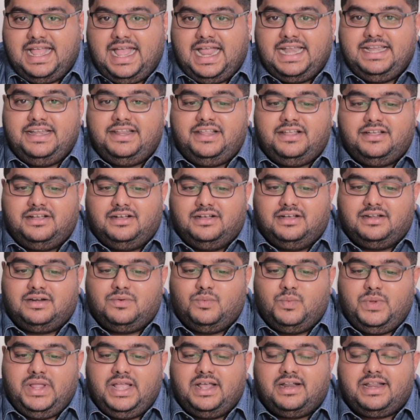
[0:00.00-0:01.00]
And here
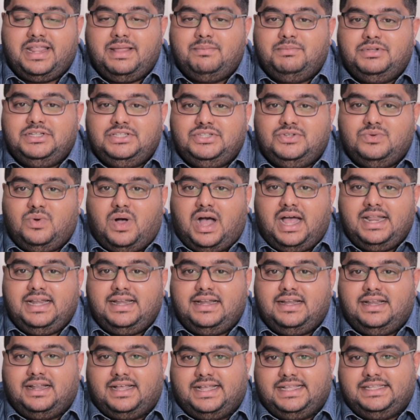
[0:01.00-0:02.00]
we are able to
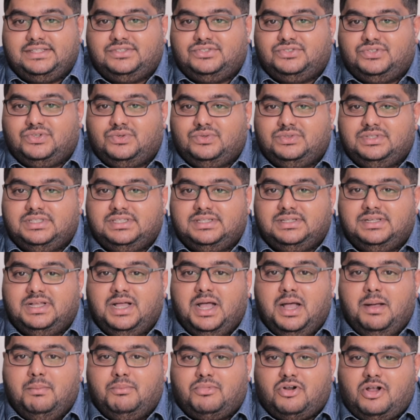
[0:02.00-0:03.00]
analyze through the
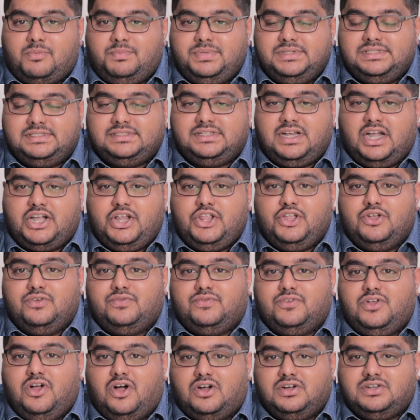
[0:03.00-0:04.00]
proper study
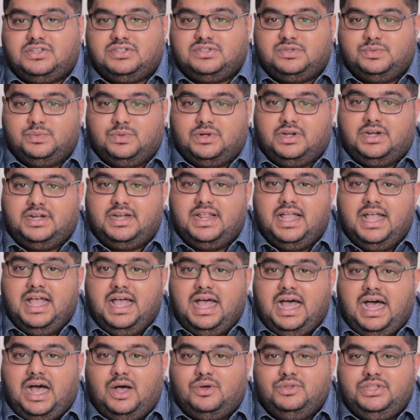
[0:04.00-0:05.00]
of God's Word,
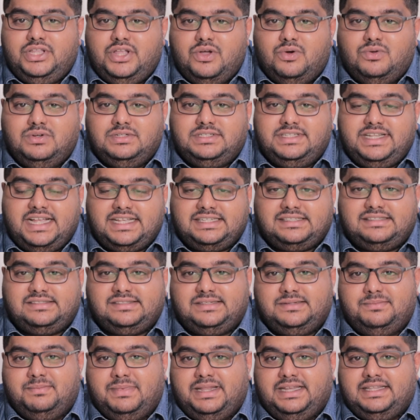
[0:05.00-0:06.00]
how the Old
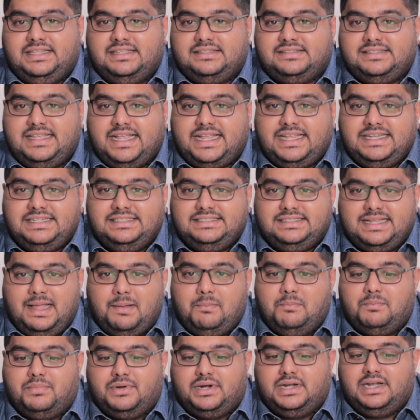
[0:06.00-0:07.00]
Testament, the Second
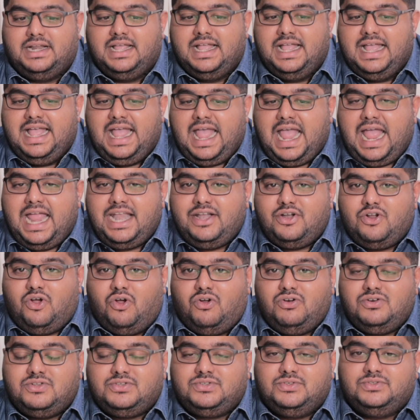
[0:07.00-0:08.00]
Temple, and
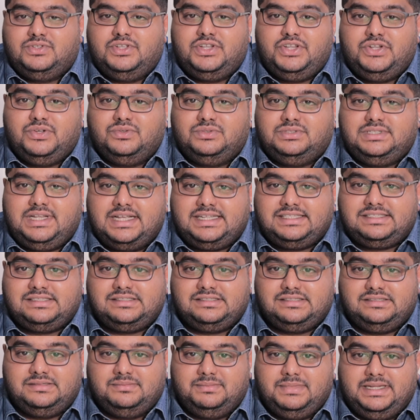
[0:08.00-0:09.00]
also the New
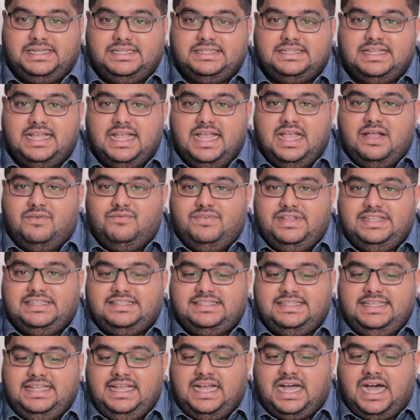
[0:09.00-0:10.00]
Testament, we
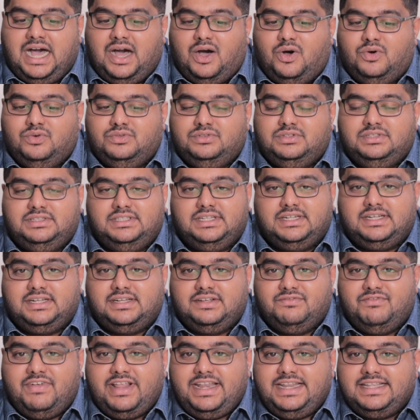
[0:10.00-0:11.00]
see how the
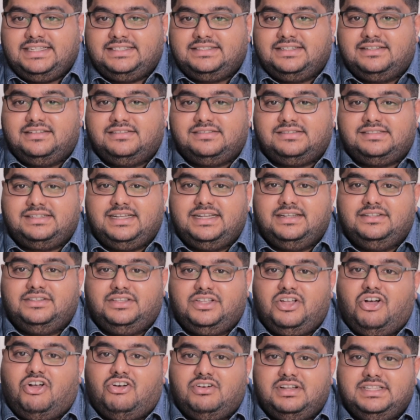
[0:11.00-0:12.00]
various Christian
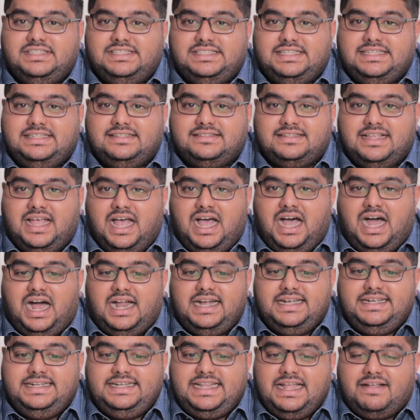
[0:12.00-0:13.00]
theologies
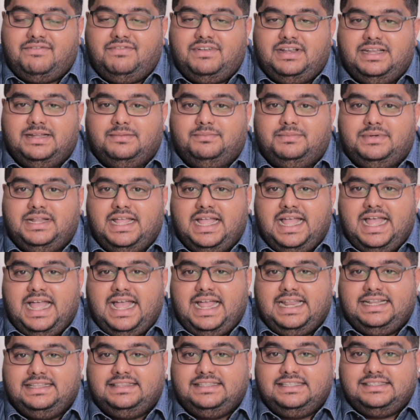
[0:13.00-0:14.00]
are developed.
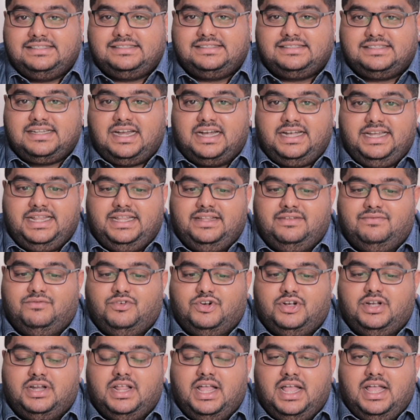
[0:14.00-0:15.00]
And this study
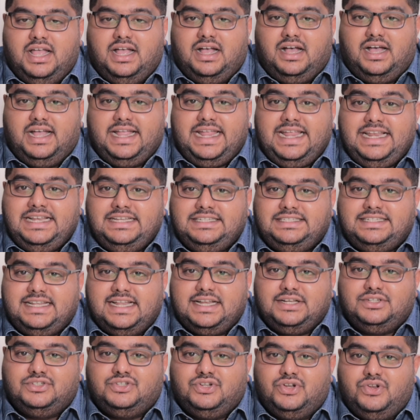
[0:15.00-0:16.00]
would
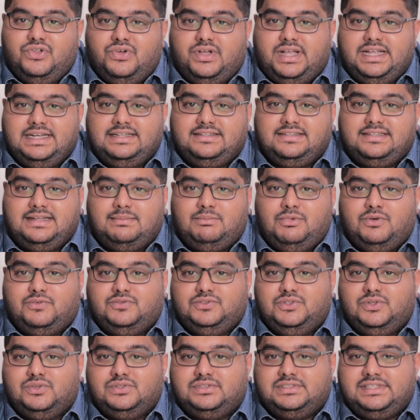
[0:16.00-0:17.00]
intend to look at some
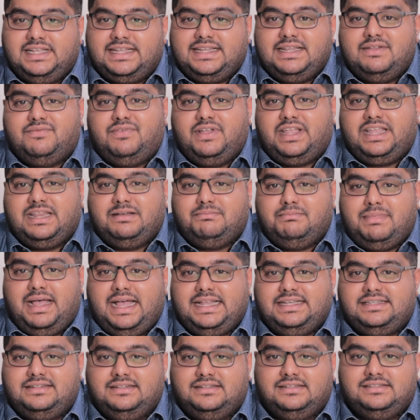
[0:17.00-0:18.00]
of those significant
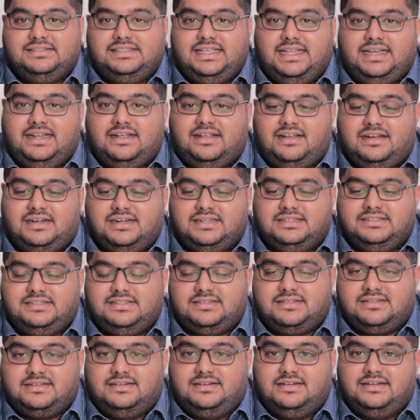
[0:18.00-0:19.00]
matters that are
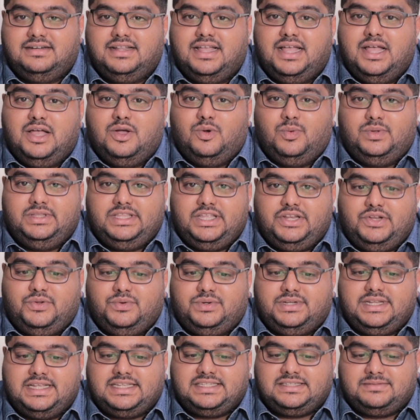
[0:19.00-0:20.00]
concerned with the
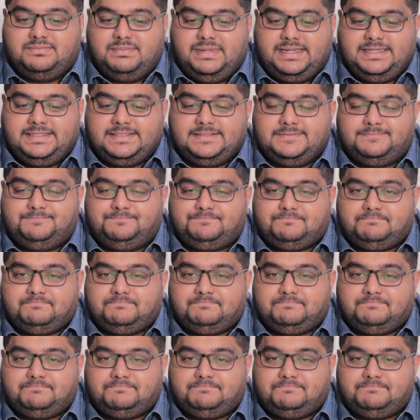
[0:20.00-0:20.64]
New Testament.